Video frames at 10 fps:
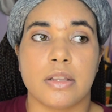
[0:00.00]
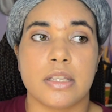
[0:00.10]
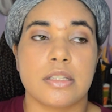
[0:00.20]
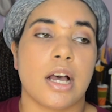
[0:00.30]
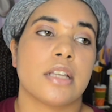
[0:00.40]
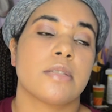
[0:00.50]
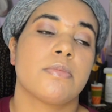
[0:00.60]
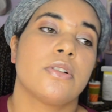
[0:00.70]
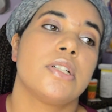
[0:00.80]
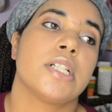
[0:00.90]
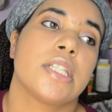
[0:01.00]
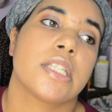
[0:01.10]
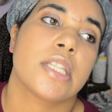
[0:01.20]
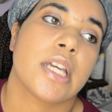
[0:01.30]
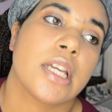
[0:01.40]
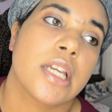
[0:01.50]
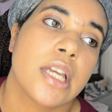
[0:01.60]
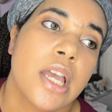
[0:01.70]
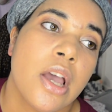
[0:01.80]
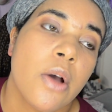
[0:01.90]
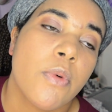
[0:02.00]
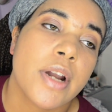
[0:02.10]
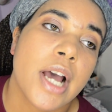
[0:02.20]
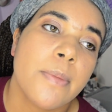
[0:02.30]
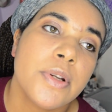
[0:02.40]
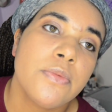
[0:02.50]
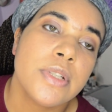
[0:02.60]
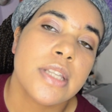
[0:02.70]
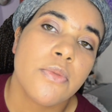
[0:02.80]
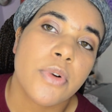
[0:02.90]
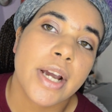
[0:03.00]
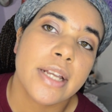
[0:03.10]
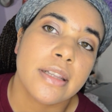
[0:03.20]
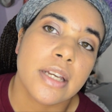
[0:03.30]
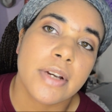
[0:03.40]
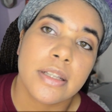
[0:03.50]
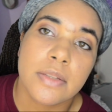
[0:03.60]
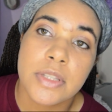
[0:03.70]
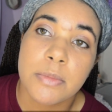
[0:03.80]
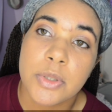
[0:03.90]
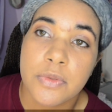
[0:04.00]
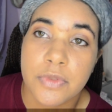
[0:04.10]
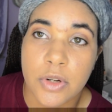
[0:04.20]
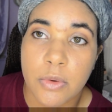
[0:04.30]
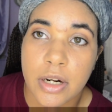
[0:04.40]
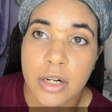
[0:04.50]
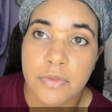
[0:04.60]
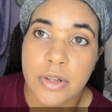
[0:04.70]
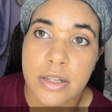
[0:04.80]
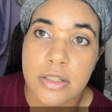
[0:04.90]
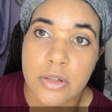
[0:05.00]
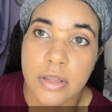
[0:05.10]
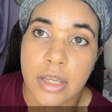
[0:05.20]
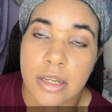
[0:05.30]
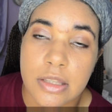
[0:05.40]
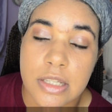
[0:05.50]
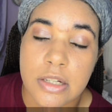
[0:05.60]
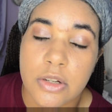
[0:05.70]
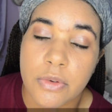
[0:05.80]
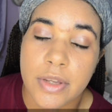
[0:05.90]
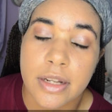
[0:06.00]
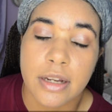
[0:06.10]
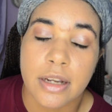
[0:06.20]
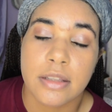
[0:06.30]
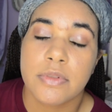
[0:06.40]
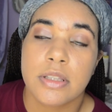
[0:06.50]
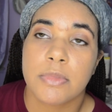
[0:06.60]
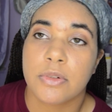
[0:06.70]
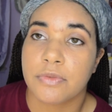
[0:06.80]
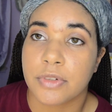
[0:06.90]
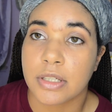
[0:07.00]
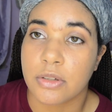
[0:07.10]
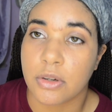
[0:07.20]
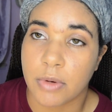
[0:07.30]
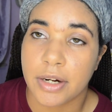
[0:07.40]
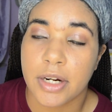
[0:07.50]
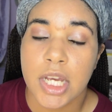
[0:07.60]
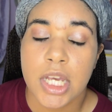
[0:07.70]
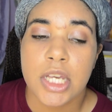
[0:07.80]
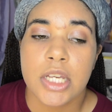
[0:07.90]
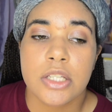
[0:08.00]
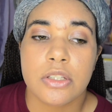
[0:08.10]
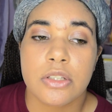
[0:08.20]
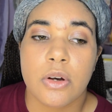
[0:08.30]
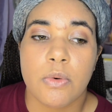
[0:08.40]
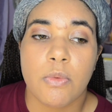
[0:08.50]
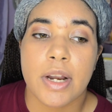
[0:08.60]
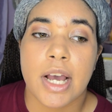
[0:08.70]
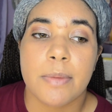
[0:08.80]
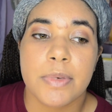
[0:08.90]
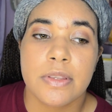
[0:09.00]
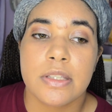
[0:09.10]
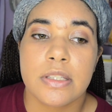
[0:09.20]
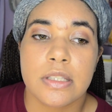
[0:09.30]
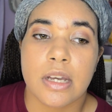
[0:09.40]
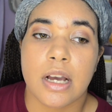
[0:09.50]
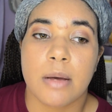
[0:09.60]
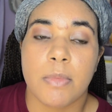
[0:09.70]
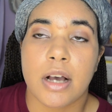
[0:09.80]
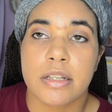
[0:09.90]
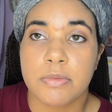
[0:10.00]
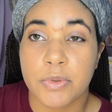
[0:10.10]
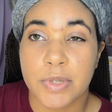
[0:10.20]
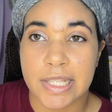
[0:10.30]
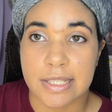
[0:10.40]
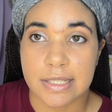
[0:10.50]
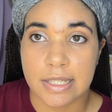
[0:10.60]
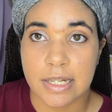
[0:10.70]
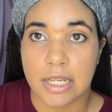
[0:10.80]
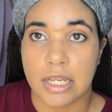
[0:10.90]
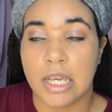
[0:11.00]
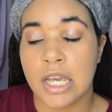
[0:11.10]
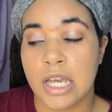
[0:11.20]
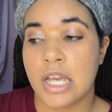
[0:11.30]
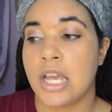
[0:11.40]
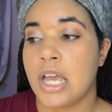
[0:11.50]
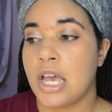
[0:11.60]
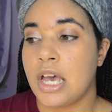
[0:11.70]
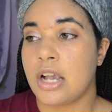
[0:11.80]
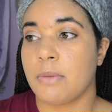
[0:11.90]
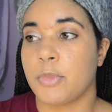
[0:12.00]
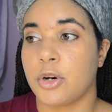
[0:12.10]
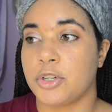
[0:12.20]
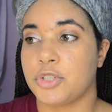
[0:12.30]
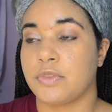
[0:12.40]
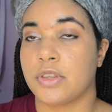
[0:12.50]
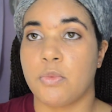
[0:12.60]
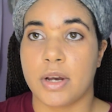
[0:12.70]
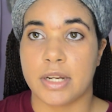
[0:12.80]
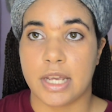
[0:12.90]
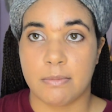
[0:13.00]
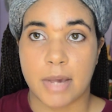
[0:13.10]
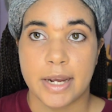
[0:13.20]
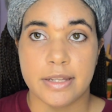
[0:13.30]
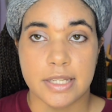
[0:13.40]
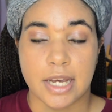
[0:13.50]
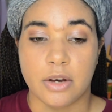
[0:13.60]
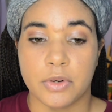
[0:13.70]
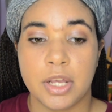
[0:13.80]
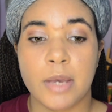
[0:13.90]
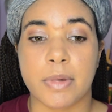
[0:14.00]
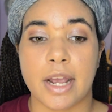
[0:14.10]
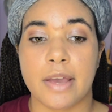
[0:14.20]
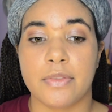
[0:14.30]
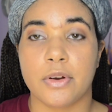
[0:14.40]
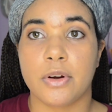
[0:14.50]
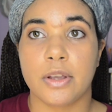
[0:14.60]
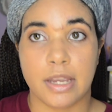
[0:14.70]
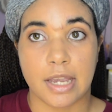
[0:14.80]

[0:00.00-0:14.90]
hospital is like, what happened was that where I live in the middle of nowhere. If you guys like didn't know that, like I live in the middle of freaking nowhere. So what happened, this hospital in this city merged with the one in my town, but their like